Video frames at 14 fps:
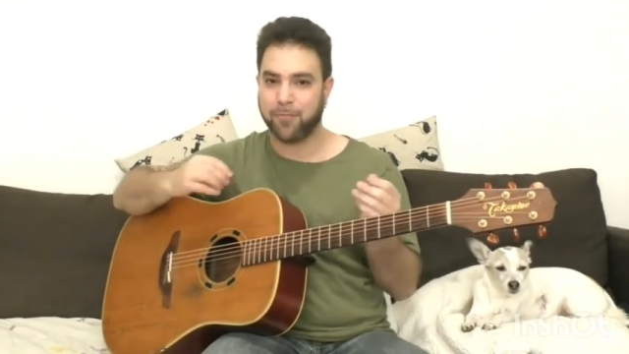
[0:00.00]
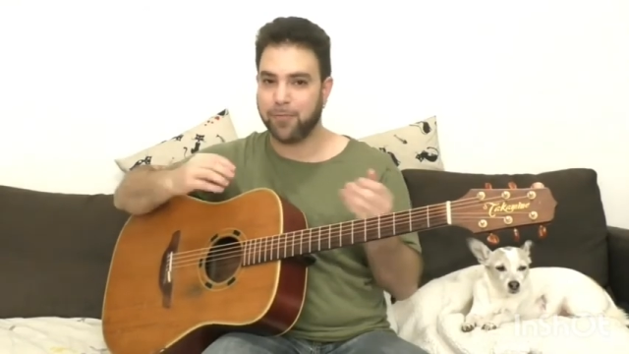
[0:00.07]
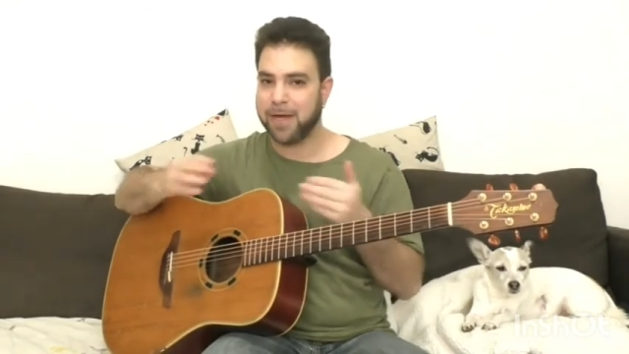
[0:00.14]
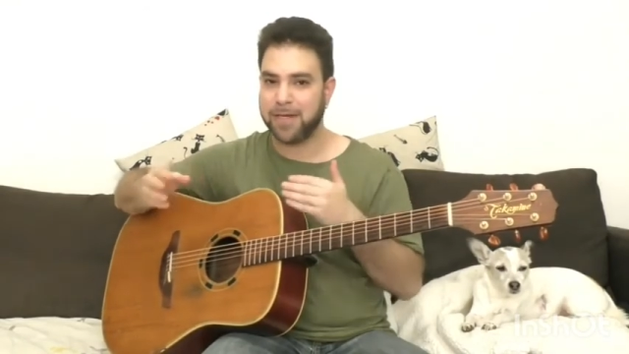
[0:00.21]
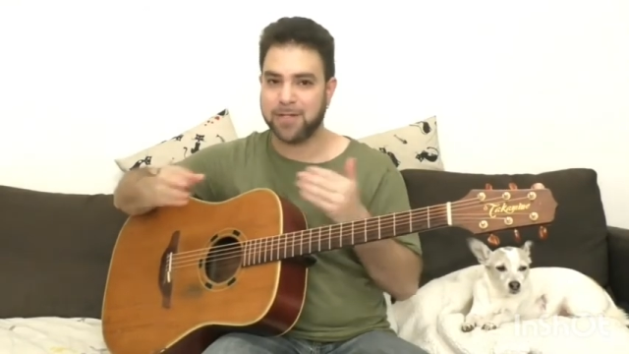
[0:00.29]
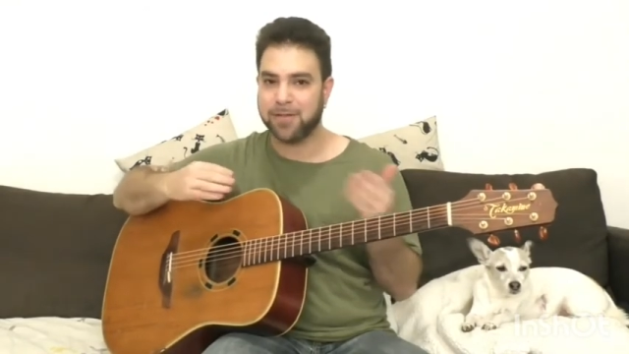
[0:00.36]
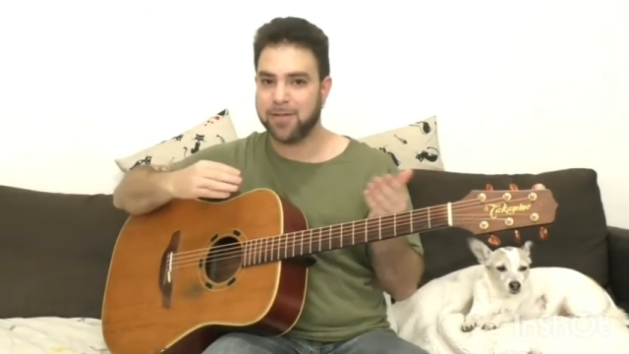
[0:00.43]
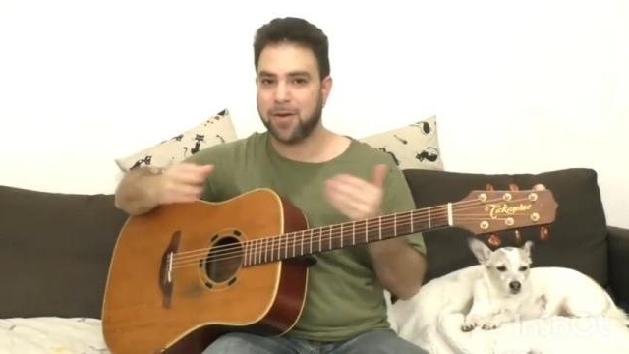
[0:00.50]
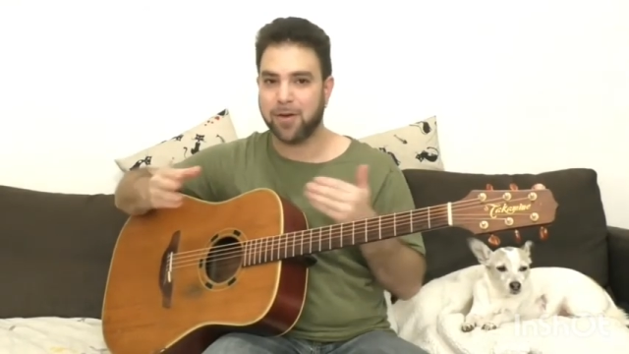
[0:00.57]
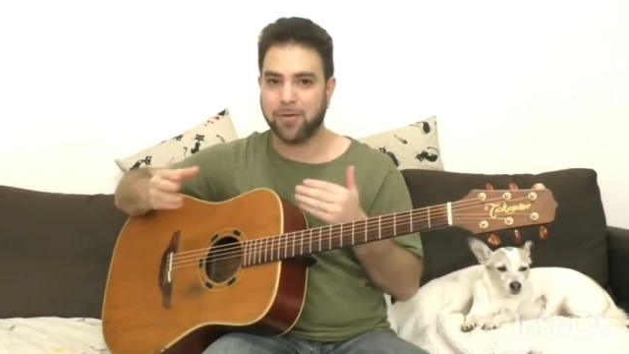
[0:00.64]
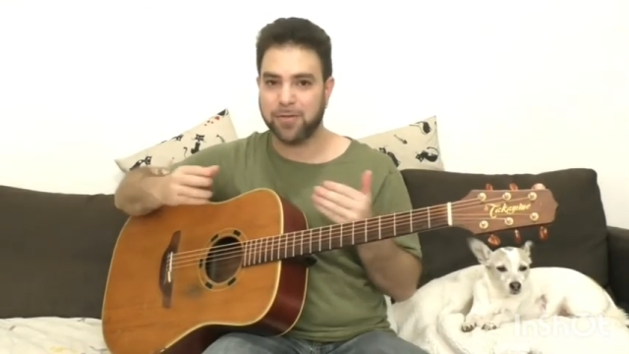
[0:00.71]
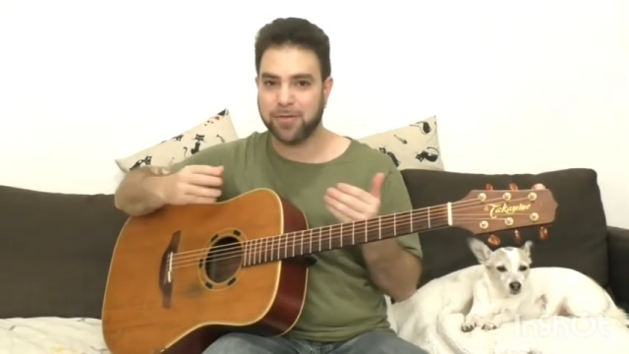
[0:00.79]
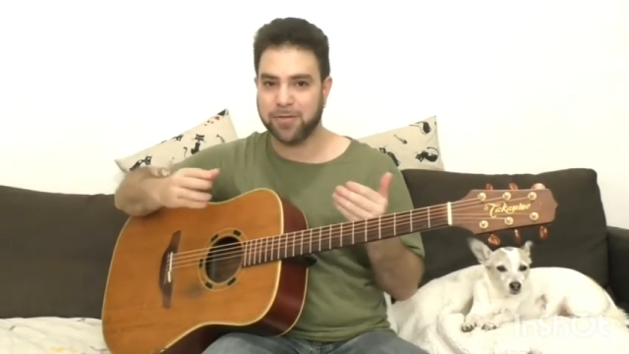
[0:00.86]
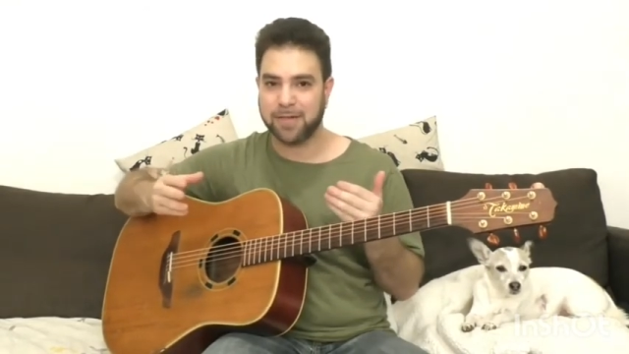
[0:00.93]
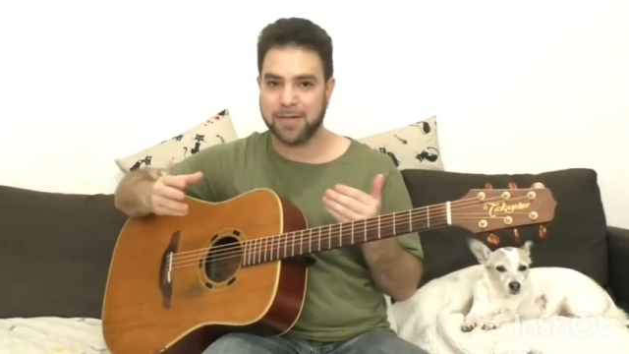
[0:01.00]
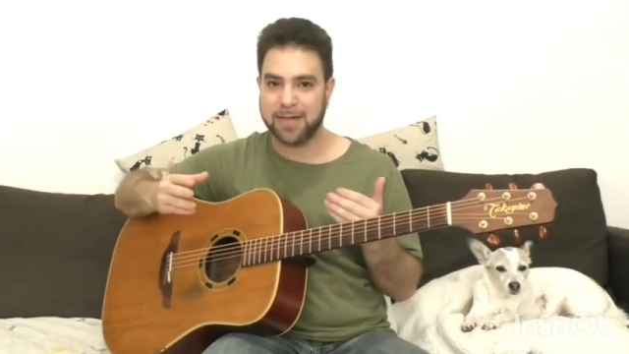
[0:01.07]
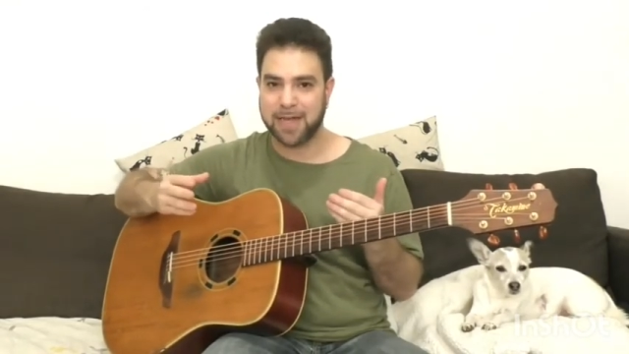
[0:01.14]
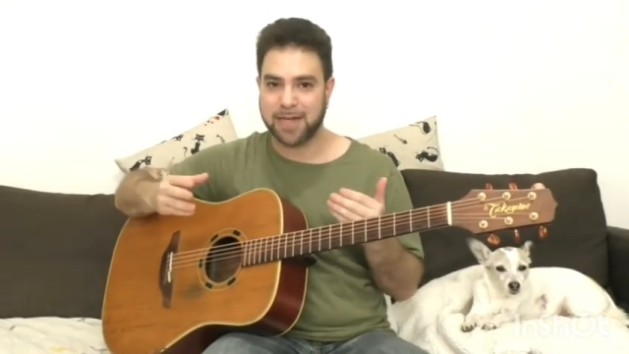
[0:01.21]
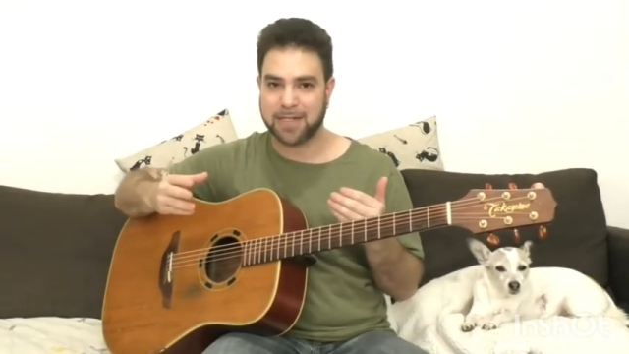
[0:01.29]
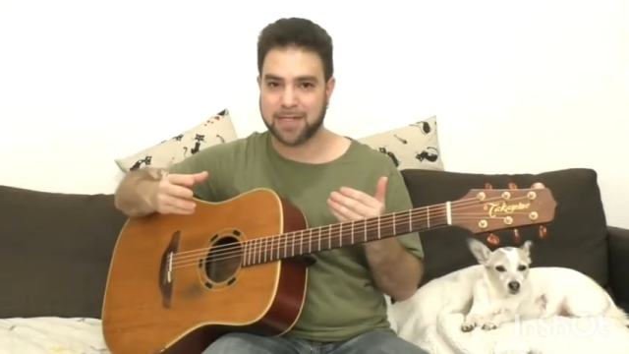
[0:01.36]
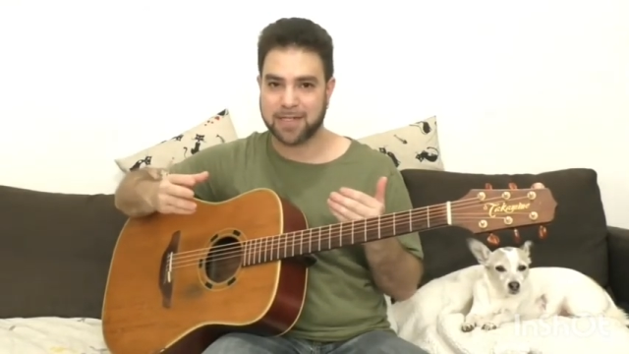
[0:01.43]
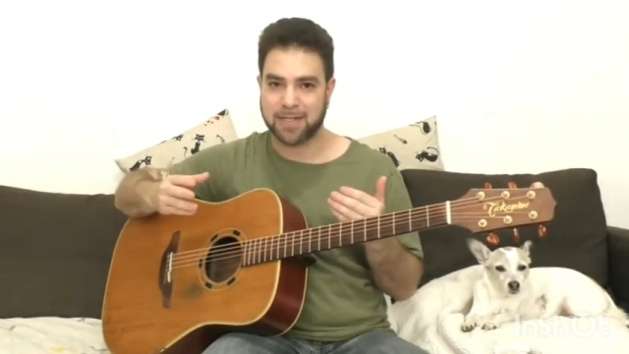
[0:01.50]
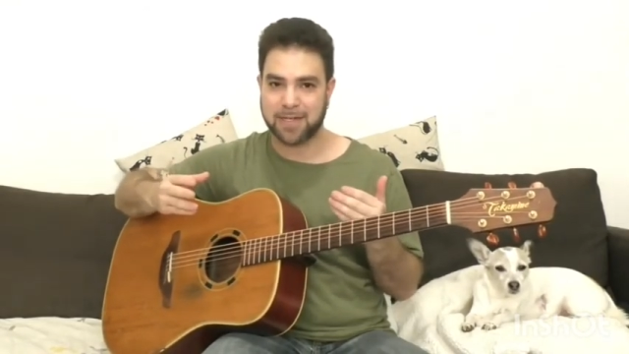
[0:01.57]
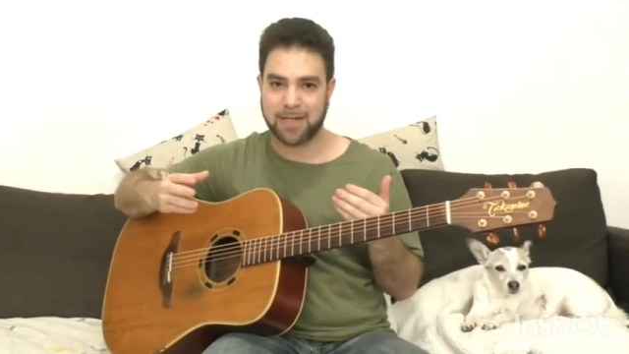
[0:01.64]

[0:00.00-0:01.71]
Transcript: the way to go to the next